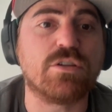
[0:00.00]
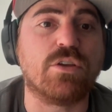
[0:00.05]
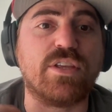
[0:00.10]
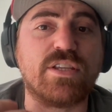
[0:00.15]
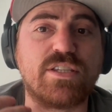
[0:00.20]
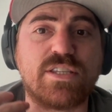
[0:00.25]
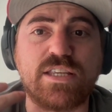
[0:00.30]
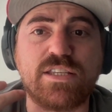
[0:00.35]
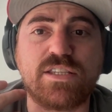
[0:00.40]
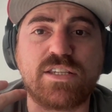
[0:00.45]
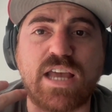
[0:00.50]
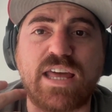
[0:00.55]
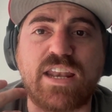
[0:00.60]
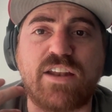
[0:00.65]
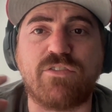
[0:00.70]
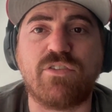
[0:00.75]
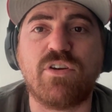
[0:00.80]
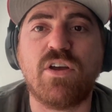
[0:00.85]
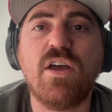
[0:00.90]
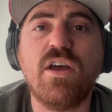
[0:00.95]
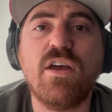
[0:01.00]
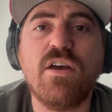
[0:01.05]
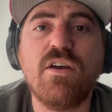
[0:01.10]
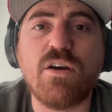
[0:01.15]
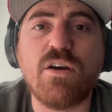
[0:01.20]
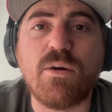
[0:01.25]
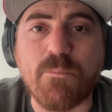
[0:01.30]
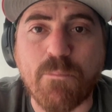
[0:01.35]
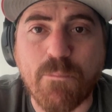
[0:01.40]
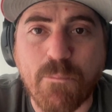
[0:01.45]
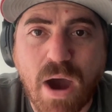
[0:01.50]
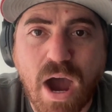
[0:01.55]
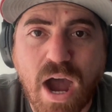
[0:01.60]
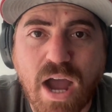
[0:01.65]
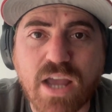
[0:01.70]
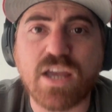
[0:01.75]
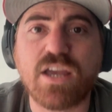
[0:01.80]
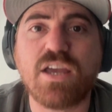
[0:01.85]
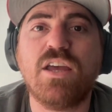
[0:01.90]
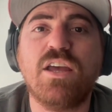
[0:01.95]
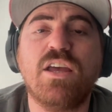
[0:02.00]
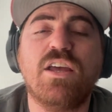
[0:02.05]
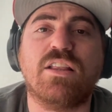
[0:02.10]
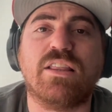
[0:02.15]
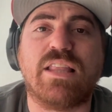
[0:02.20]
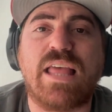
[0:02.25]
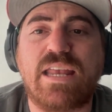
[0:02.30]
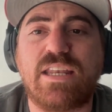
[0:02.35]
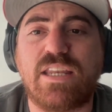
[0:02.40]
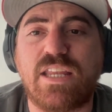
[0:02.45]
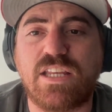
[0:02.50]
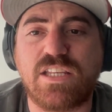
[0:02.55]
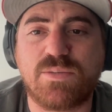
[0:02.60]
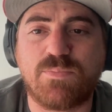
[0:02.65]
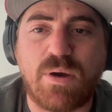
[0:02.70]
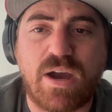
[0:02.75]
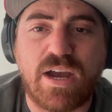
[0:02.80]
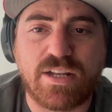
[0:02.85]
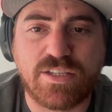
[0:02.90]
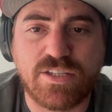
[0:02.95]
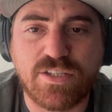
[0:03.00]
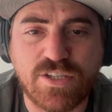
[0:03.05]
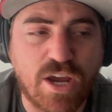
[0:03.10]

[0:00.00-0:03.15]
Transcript: So this is kind of mock landing spots.